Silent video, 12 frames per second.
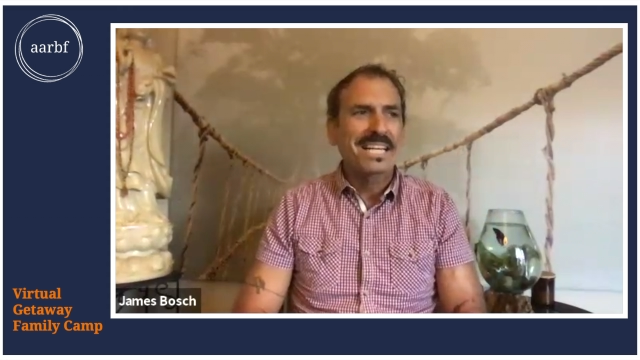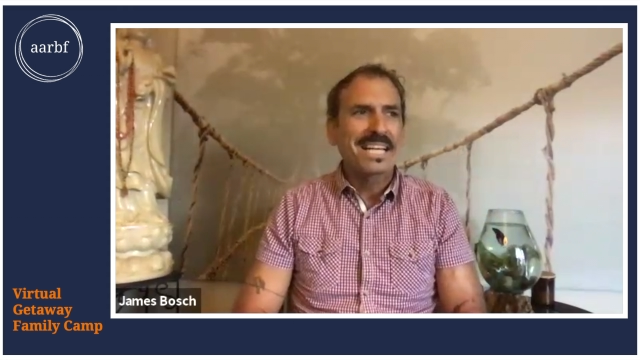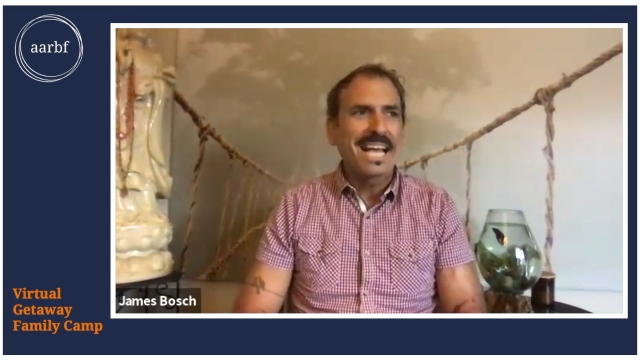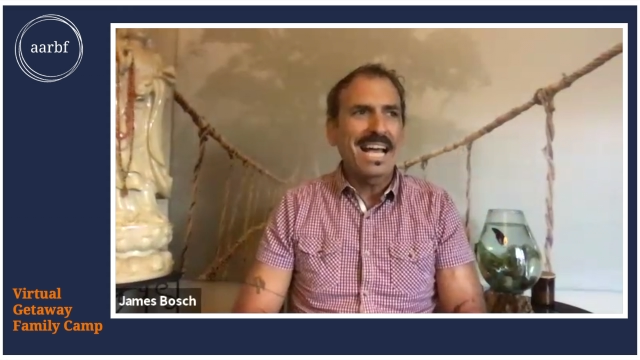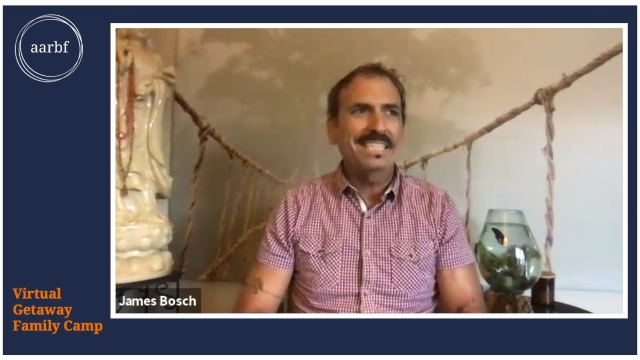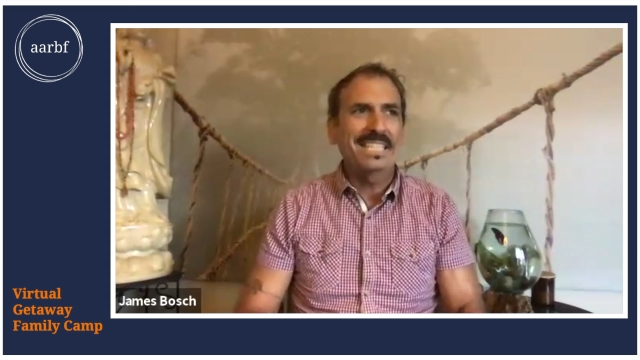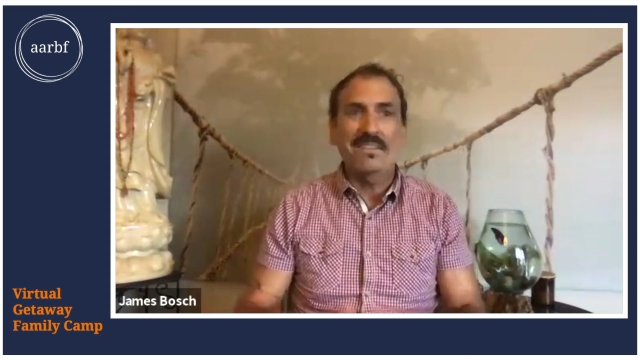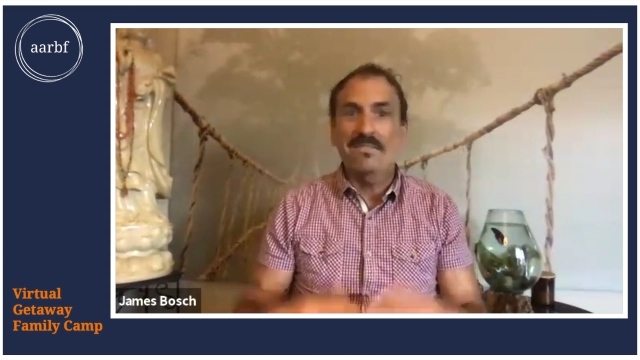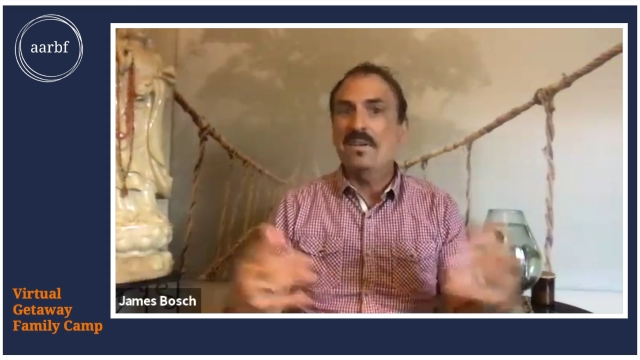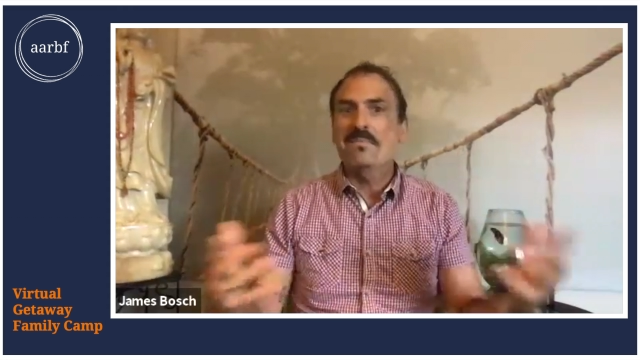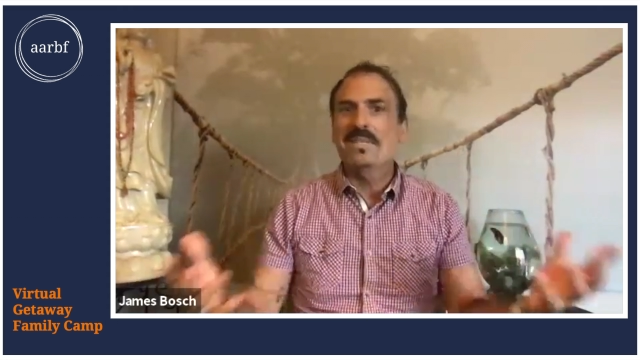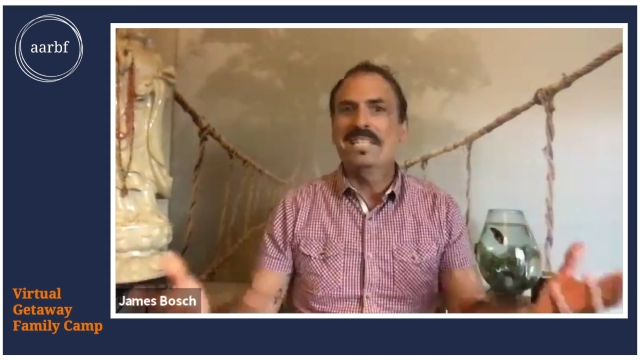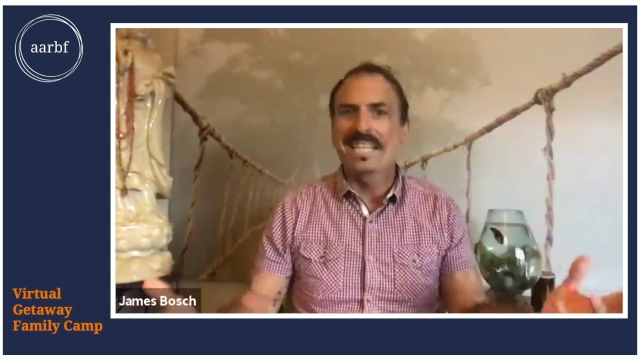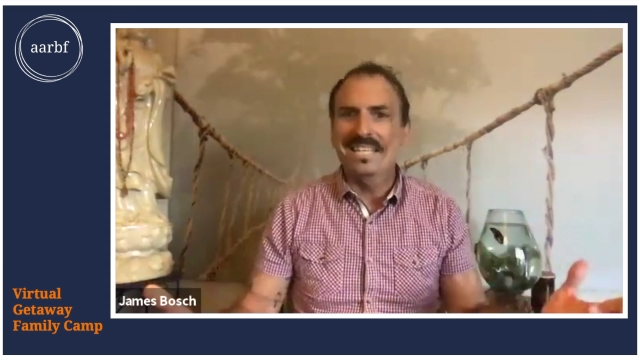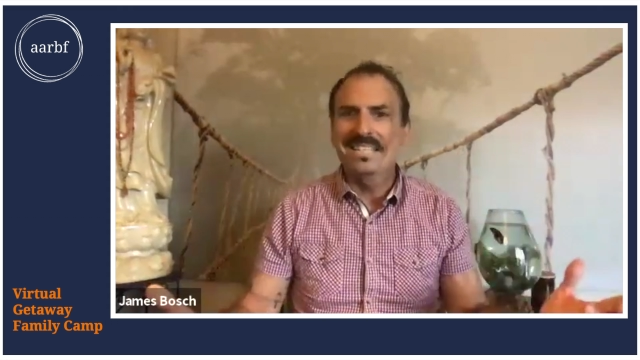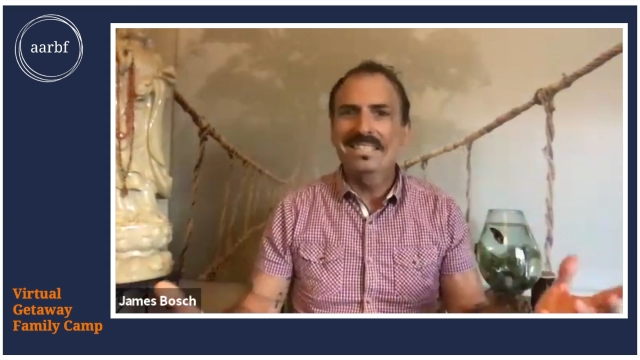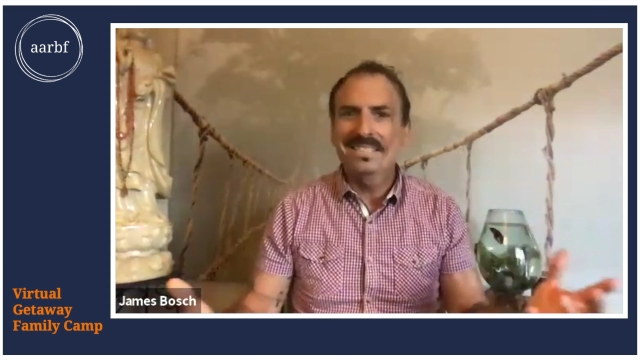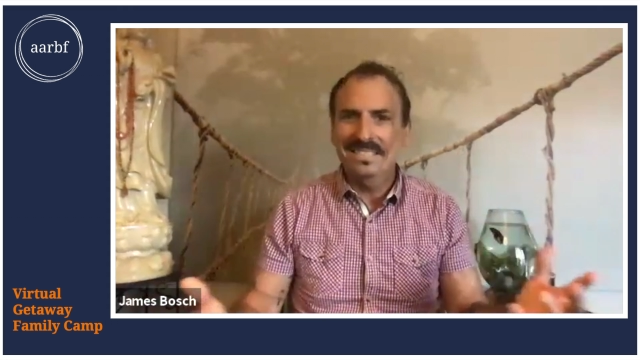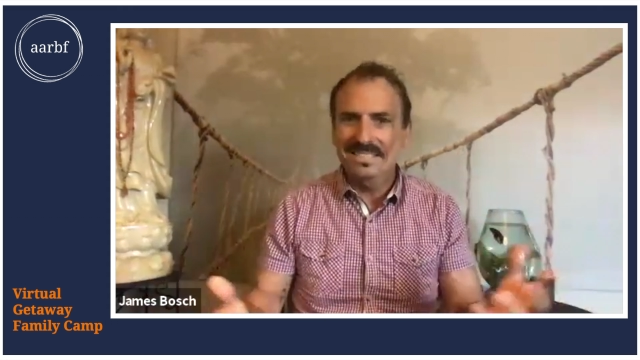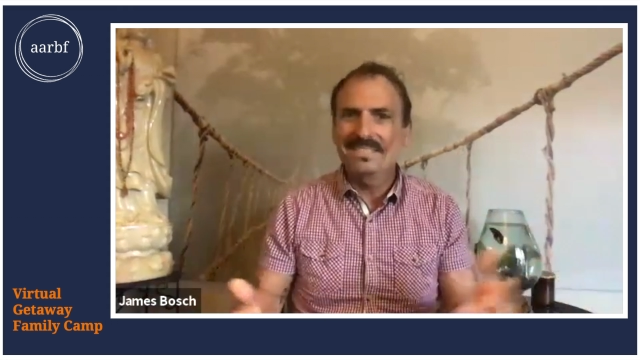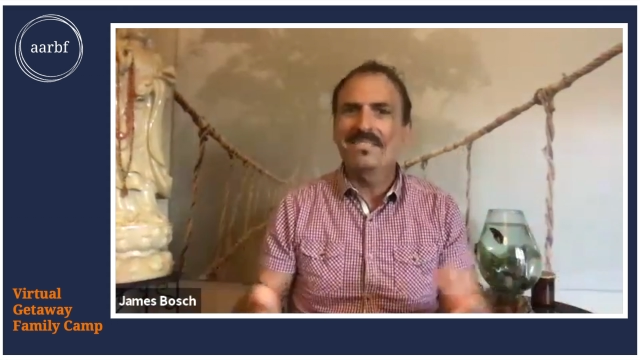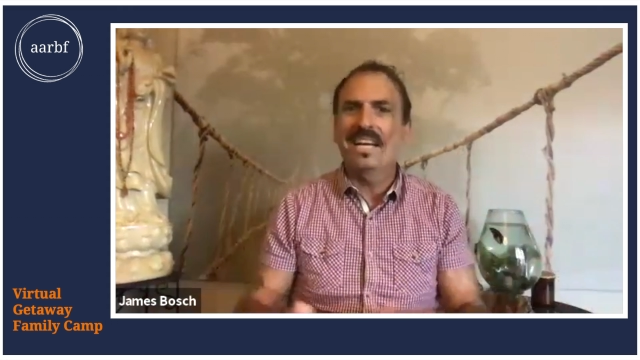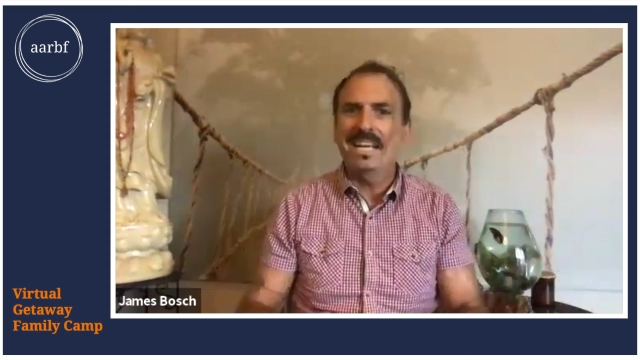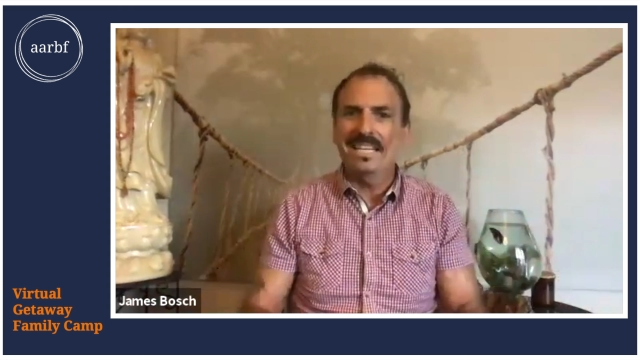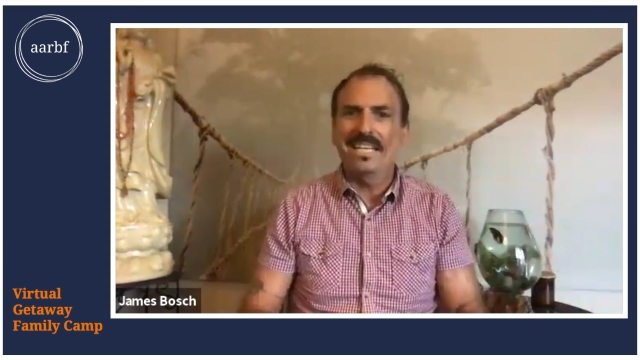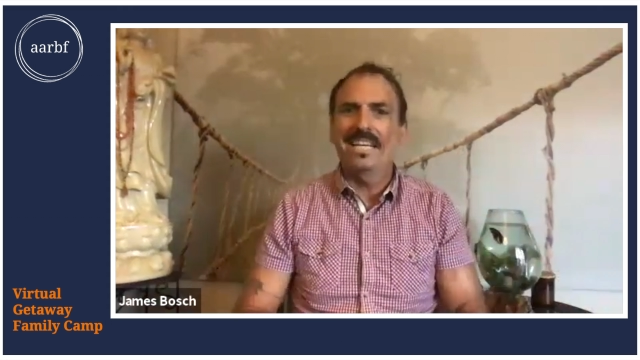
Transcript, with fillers: has that family there, right?